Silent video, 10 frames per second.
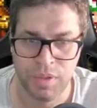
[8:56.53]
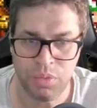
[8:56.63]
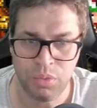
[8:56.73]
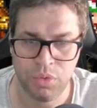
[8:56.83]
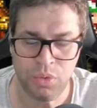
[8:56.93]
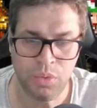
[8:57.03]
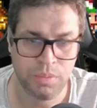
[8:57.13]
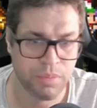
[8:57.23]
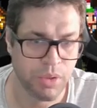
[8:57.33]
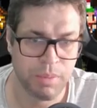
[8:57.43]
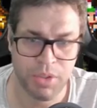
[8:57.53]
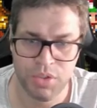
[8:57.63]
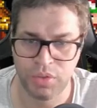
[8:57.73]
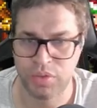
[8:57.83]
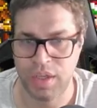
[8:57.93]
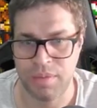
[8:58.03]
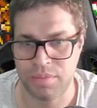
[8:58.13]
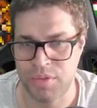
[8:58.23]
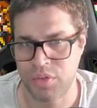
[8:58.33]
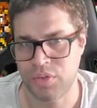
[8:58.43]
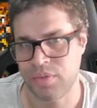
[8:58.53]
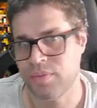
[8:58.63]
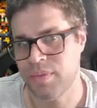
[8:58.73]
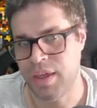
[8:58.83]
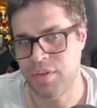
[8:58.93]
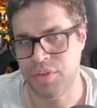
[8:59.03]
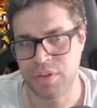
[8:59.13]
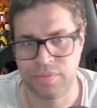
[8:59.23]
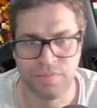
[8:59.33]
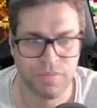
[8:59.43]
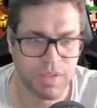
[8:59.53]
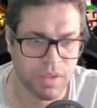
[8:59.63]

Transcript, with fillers: You do pretty much the same, just having